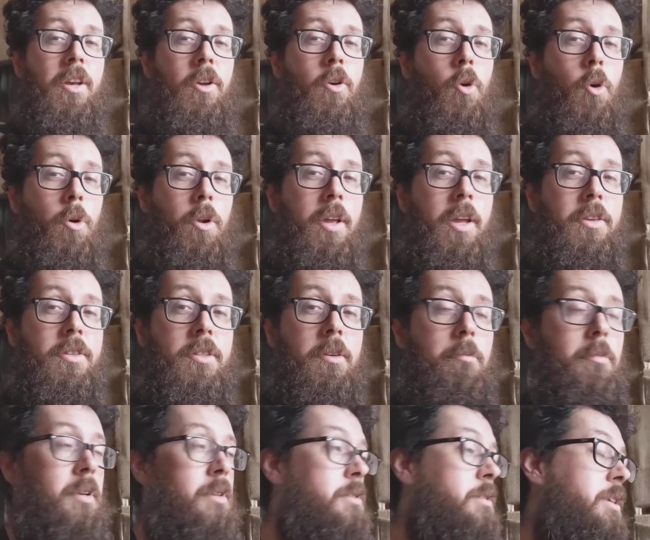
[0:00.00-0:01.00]
calling it
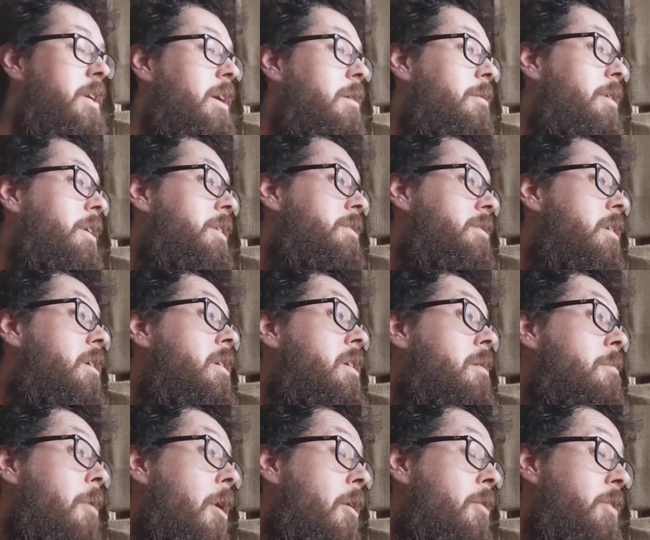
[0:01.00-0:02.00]
something serious.
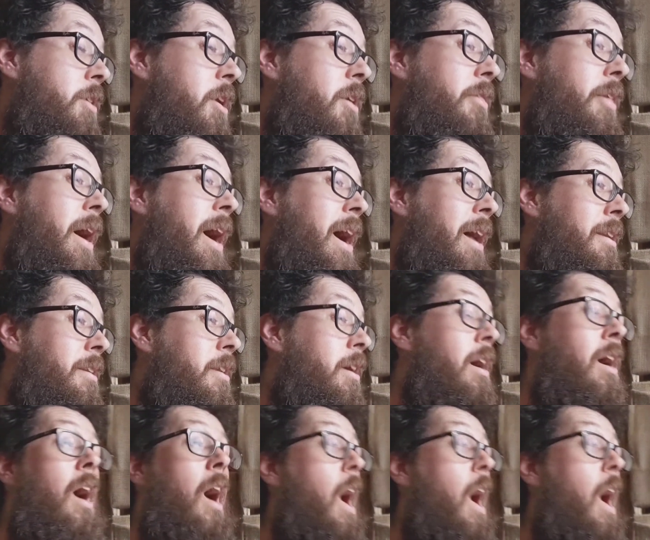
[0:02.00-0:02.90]
But on the other hand,